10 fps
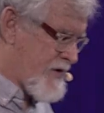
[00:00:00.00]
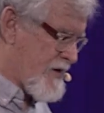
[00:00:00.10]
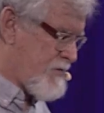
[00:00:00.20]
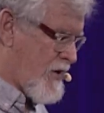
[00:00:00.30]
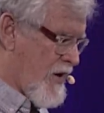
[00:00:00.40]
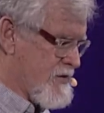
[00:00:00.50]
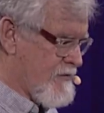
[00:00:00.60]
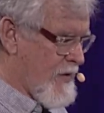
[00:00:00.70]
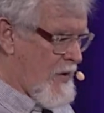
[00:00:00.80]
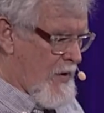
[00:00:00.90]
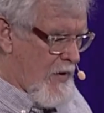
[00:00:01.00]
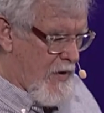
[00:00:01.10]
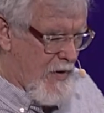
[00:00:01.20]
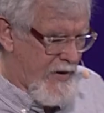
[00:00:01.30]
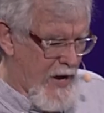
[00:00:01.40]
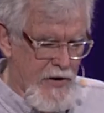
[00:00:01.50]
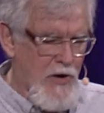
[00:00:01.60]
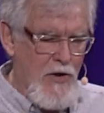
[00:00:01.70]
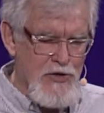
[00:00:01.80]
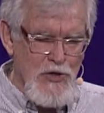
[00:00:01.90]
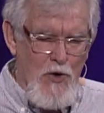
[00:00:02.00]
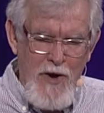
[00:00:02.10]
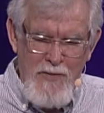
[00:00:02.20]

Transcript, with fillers: says, because of uh, count it all joy,